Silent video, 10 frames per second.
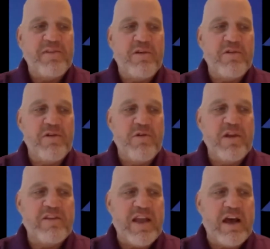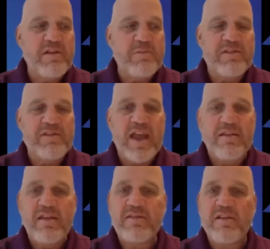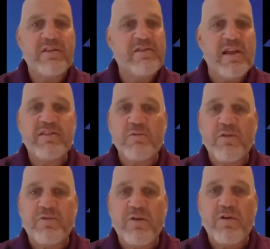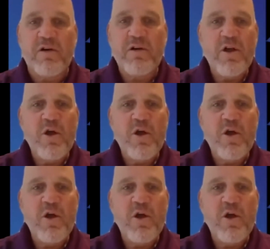is they'll reach out to them and say, hey, listen, send us a referral.